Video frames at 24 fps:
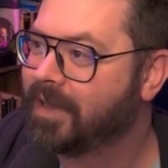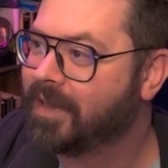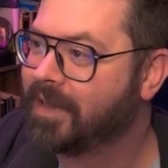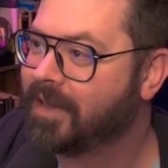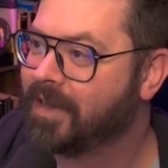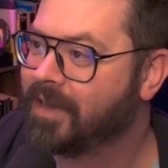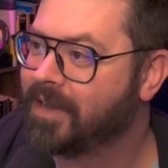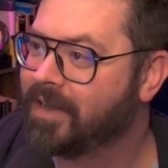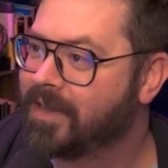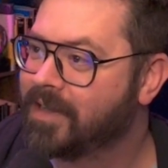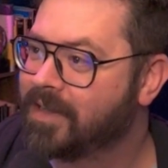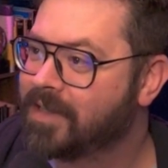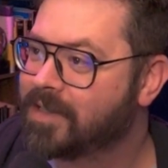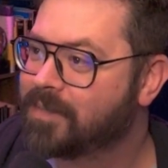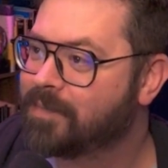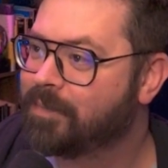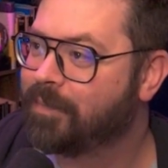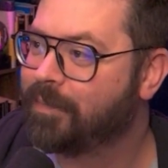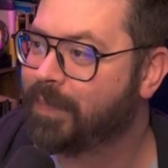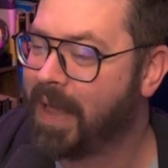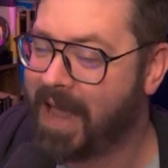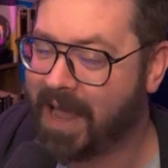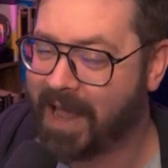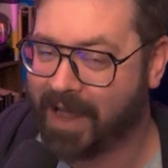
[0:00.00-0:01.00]
is
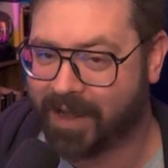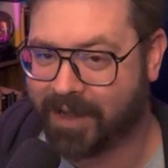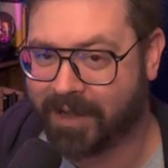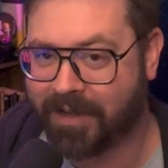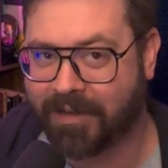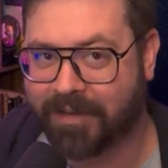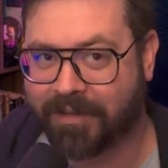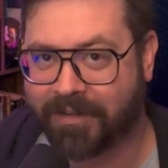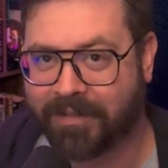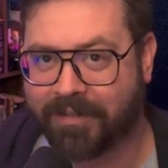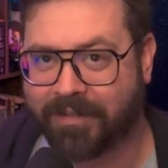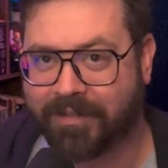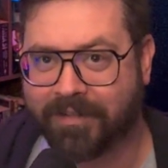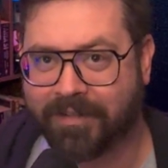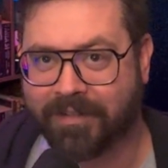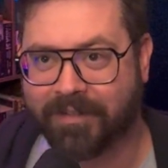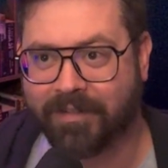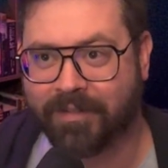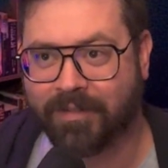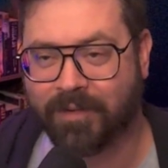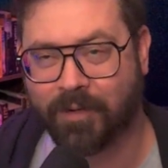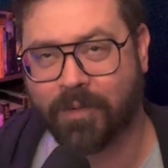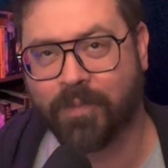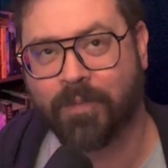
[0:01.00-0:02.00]
back,
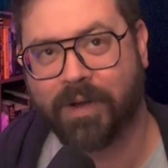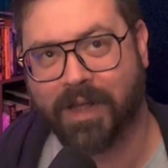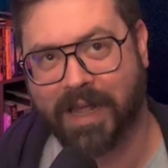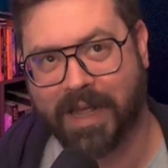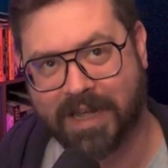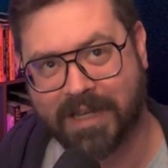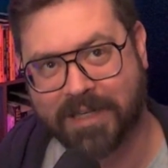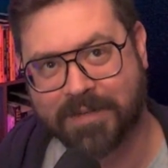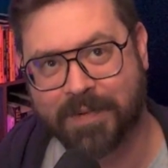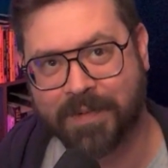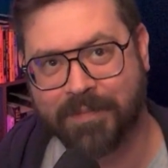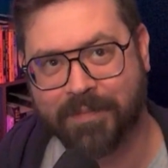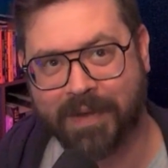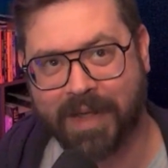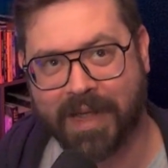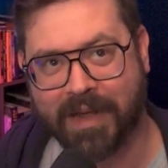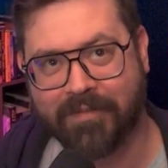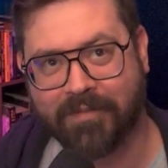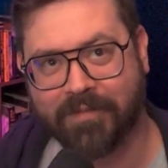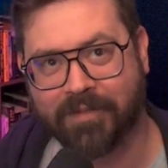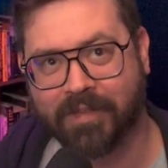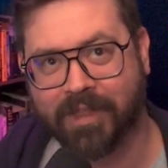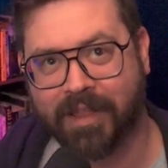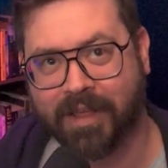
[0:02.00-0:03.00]
or has been
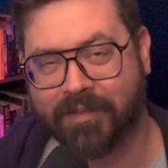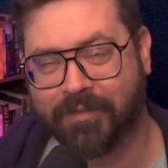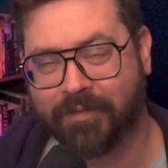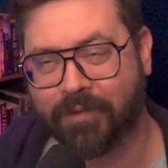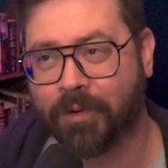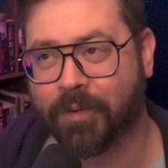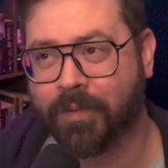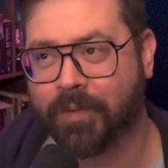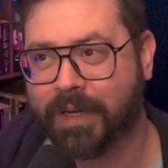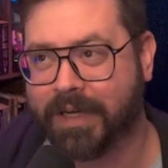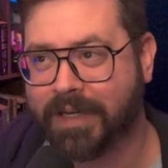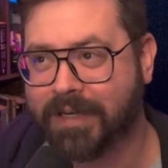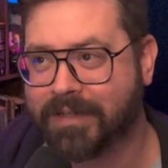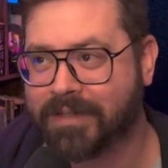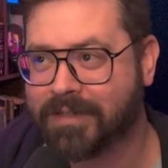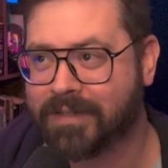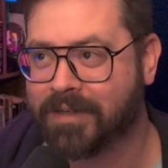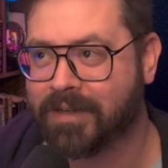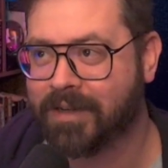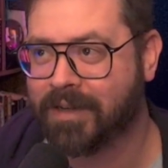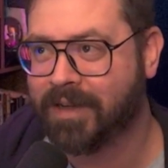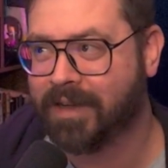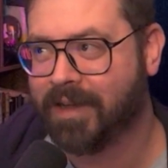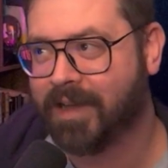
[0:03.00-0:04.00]
back for like 4 weeks.